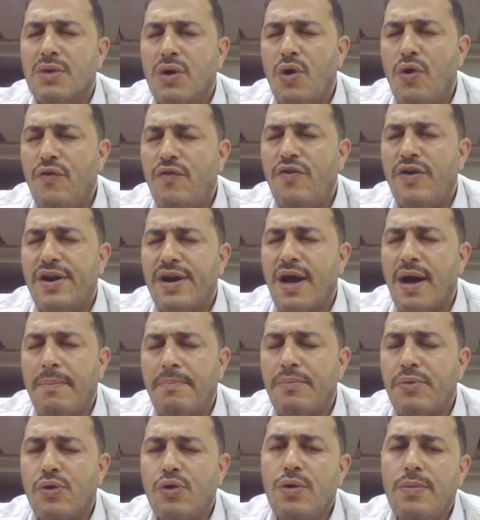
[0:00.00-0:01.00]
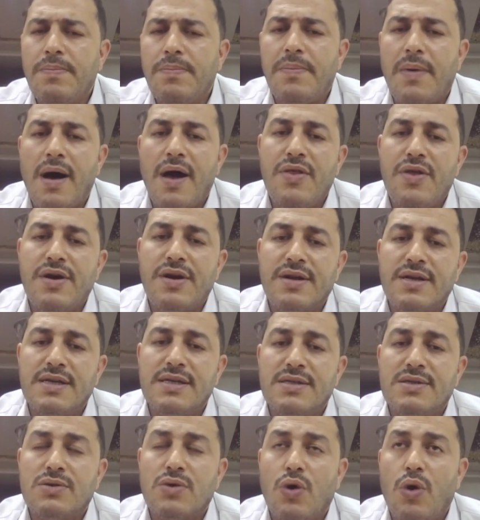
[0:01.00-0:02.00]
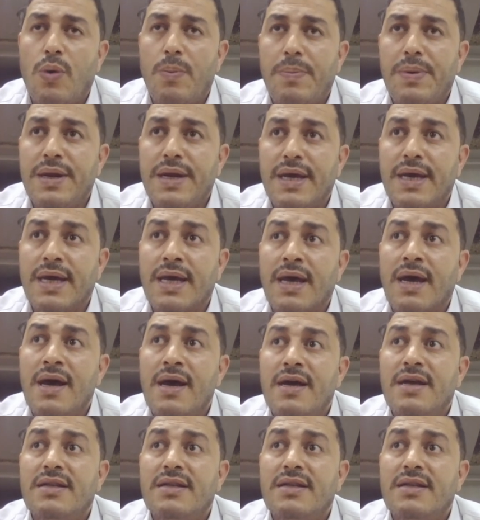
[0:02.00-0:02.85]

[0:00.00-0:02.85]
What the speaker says: over a probe, other is opening